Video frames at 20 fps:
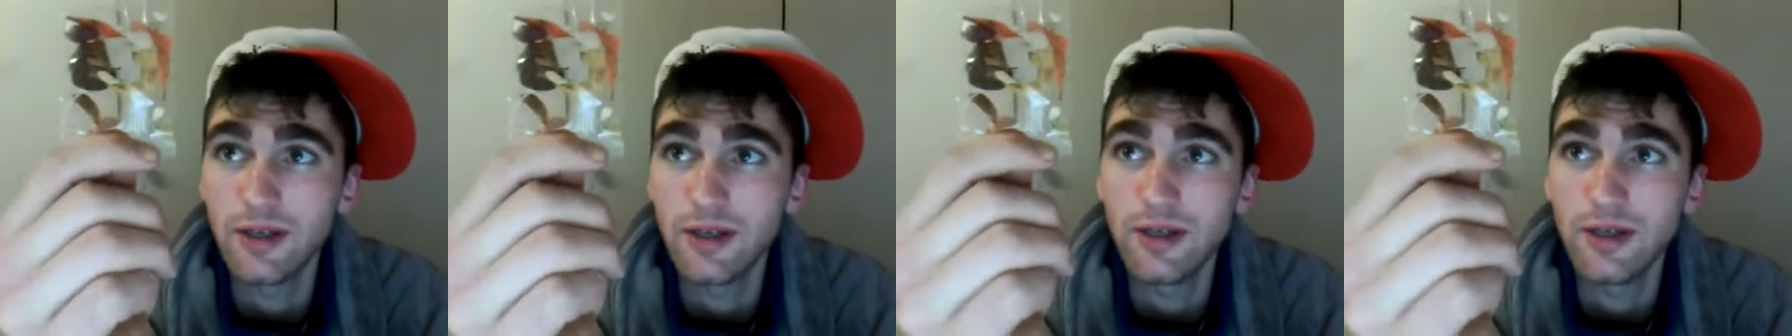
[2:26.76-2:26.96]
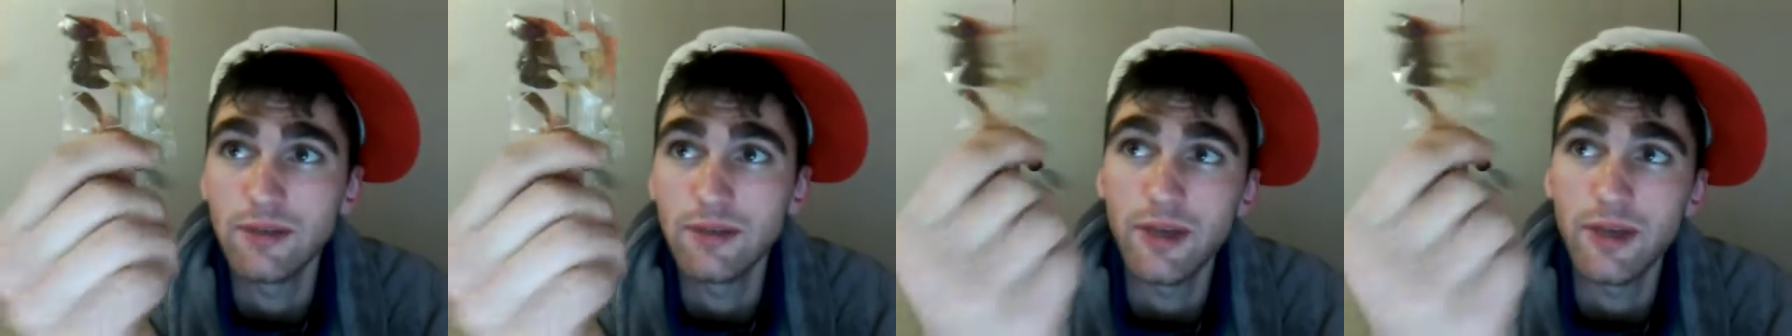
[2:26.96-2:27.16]

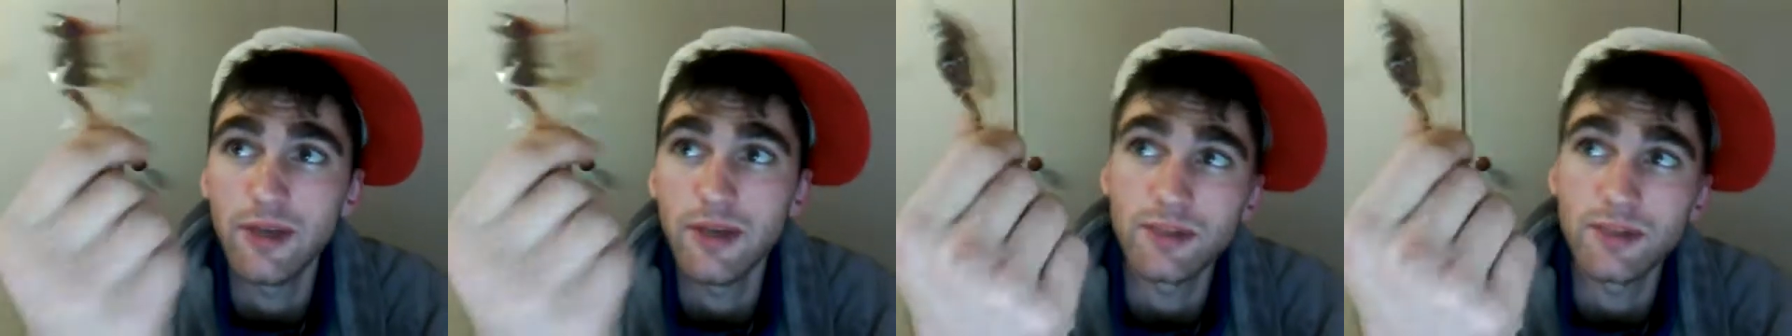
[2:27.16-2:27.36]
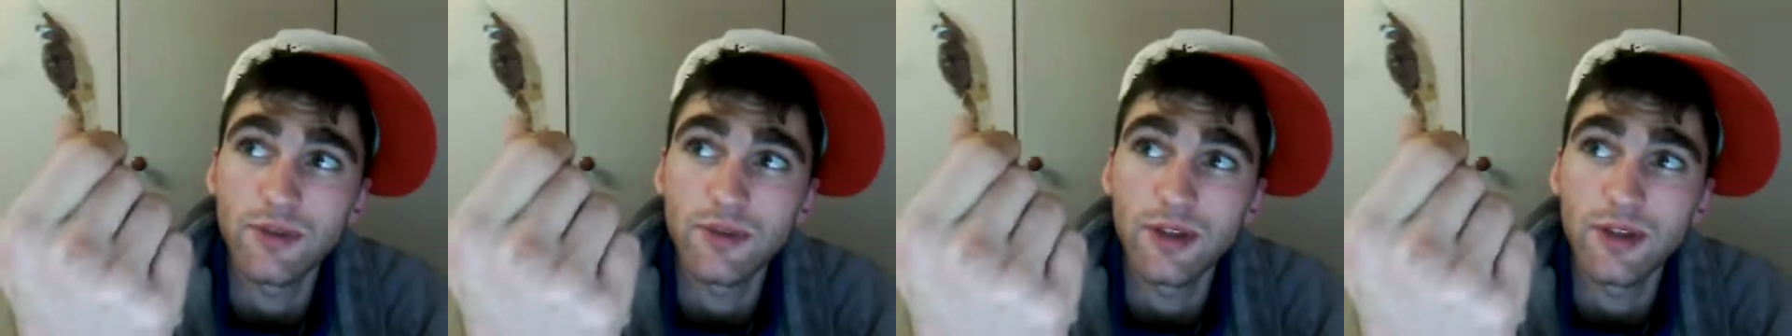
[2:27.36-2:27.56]
it makes
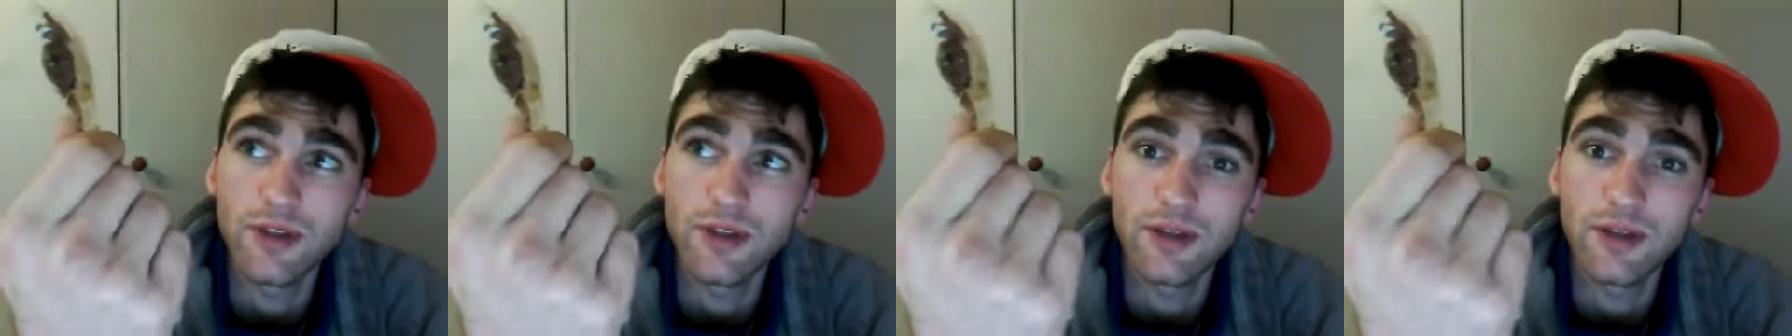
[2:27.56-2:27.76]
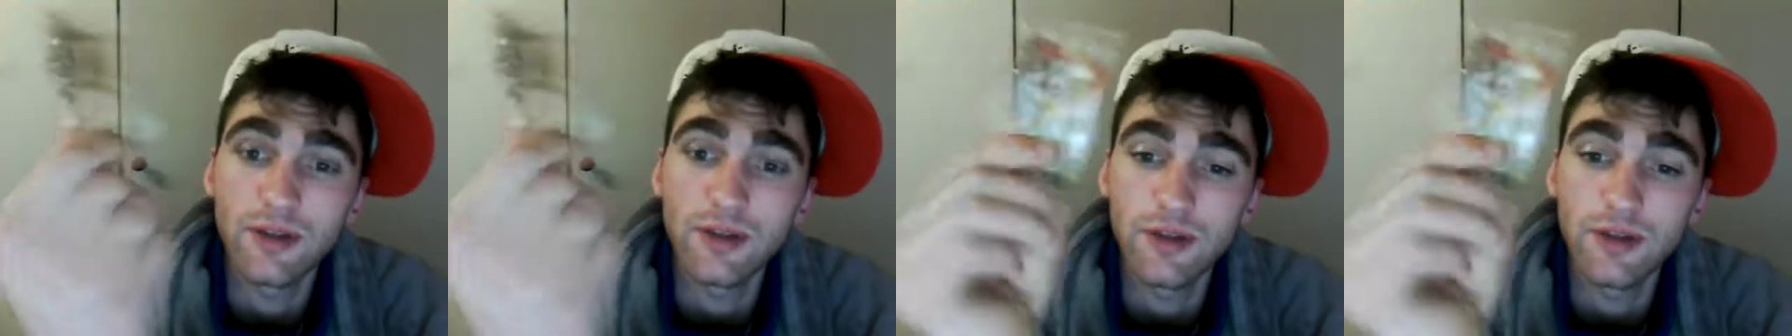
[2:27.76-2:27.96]
me
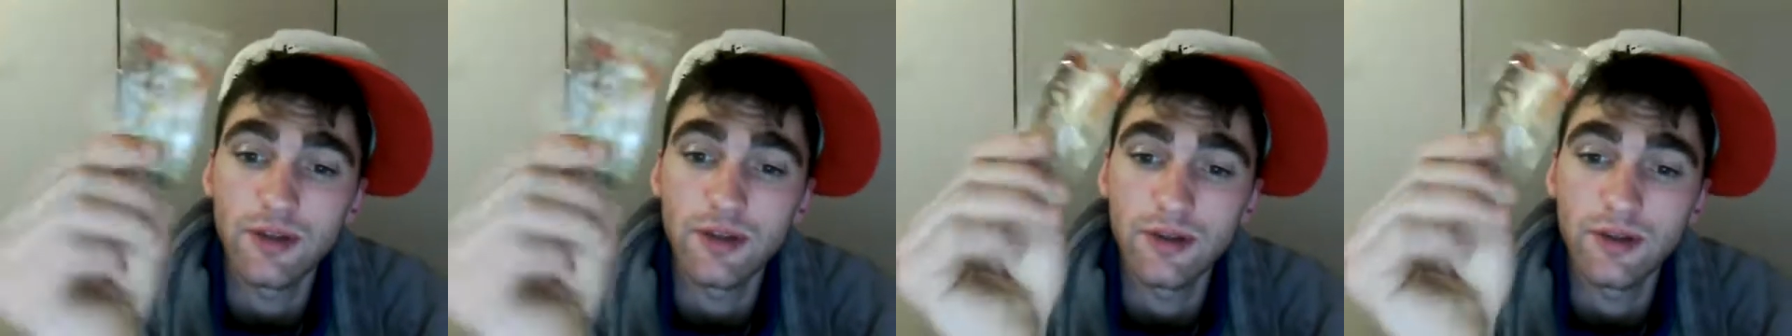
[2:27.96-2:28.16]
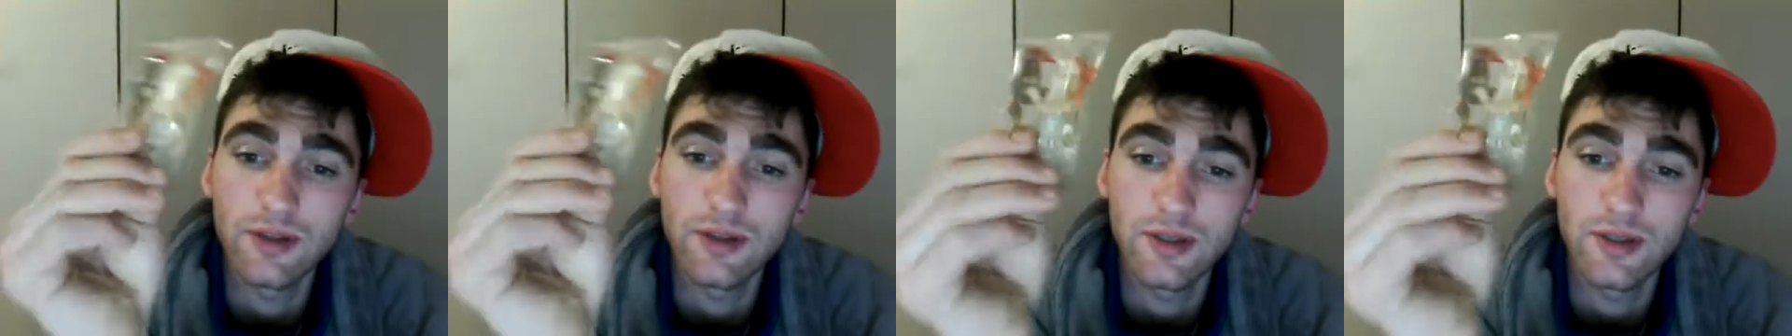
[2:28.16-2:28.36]
think that
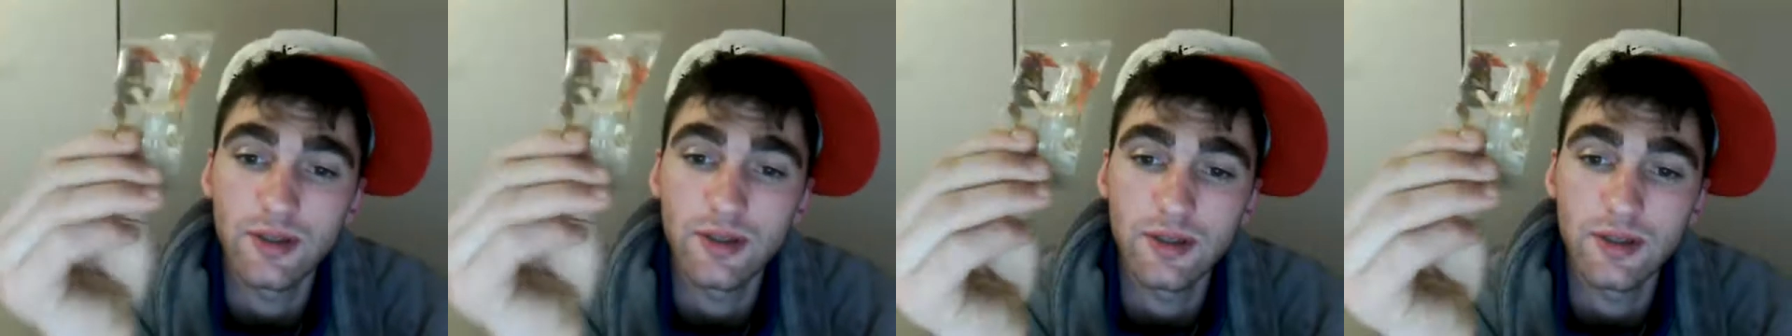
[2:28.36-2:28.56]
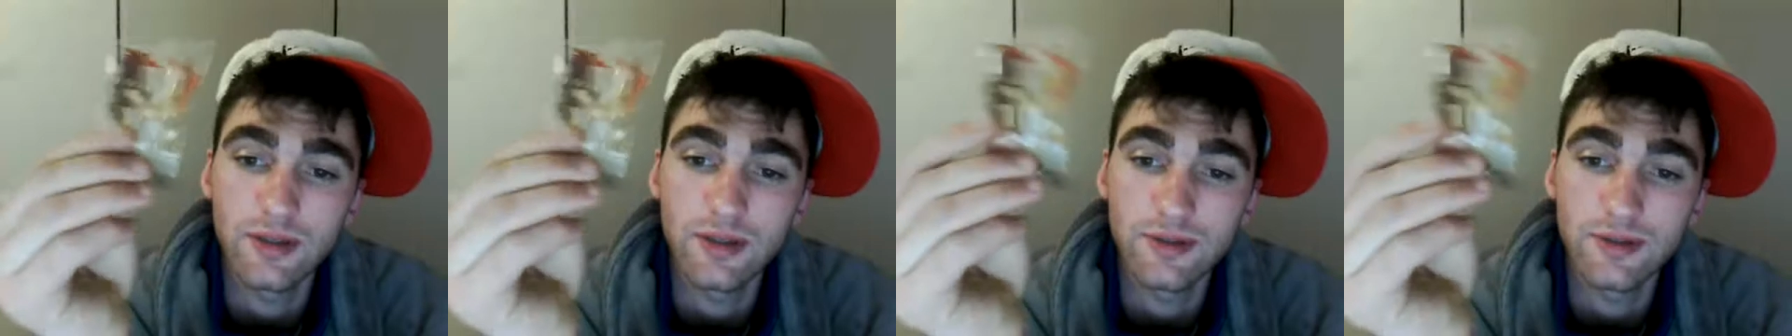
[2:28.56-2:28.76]

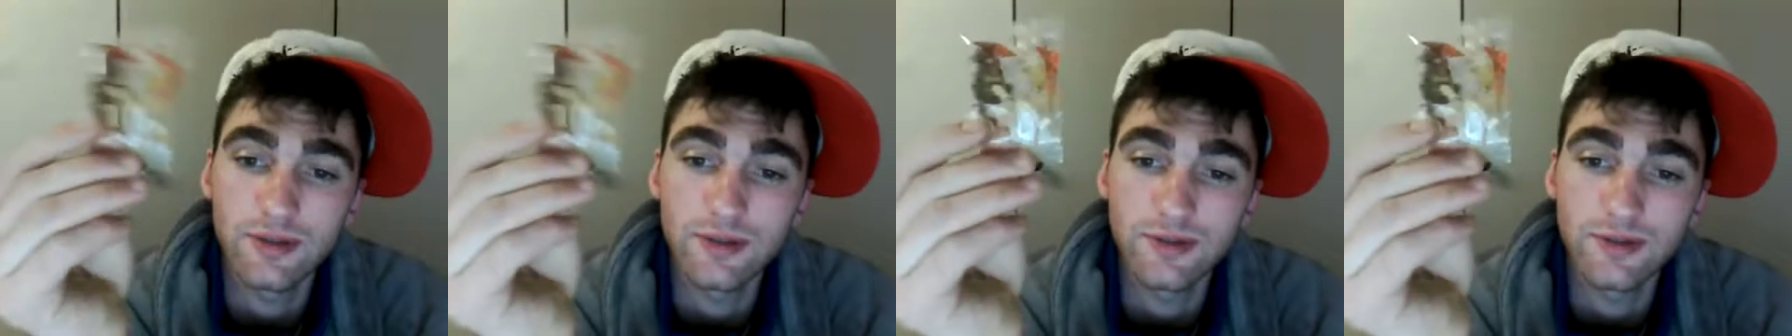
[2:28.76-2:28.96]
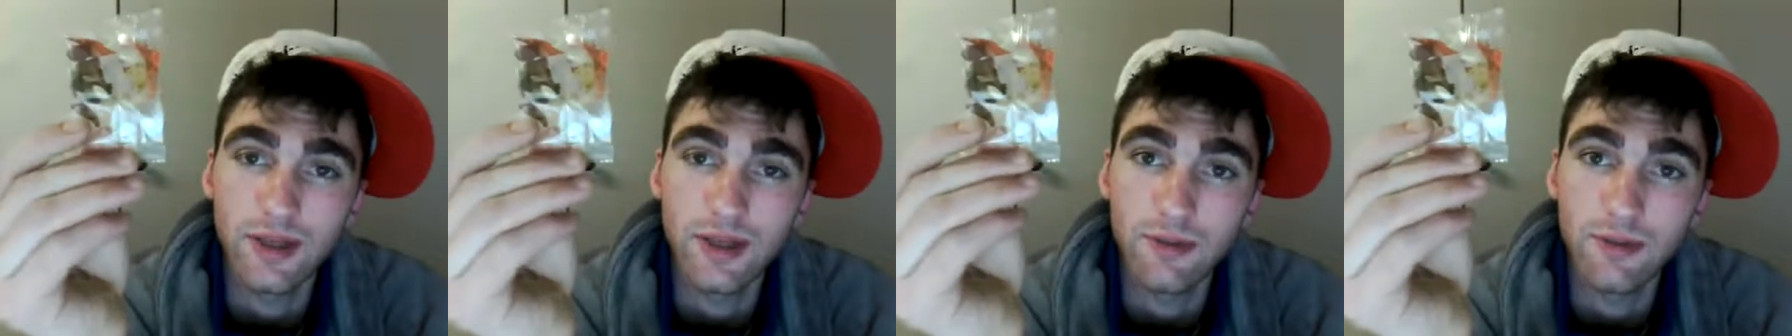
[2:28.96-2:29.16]

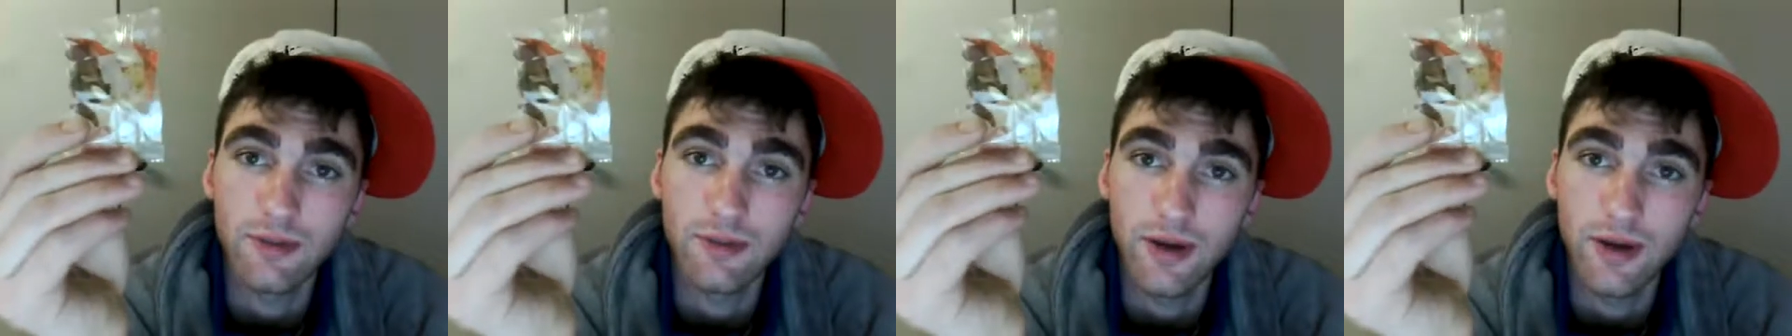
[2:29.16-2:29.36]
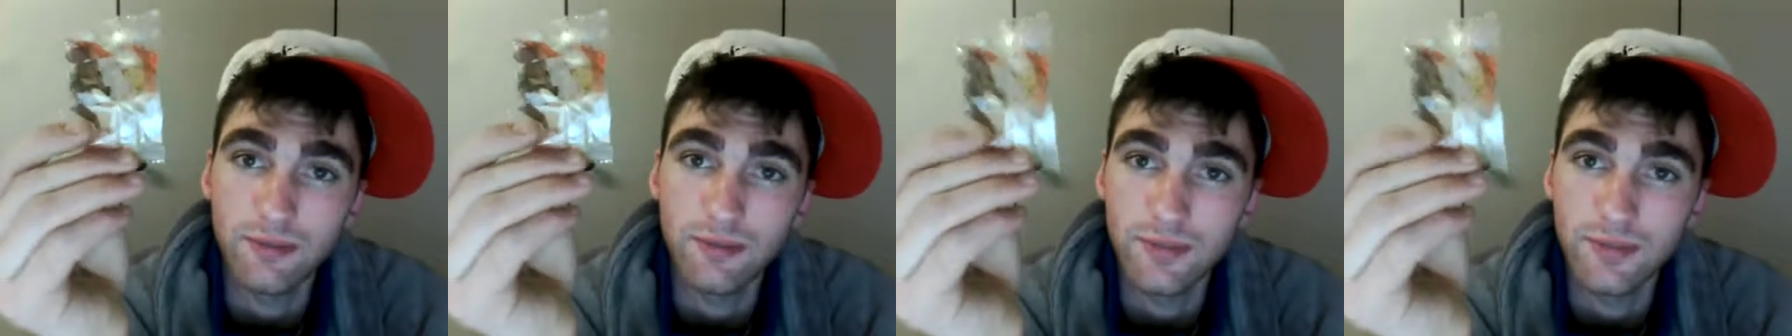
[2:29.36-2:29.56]
they might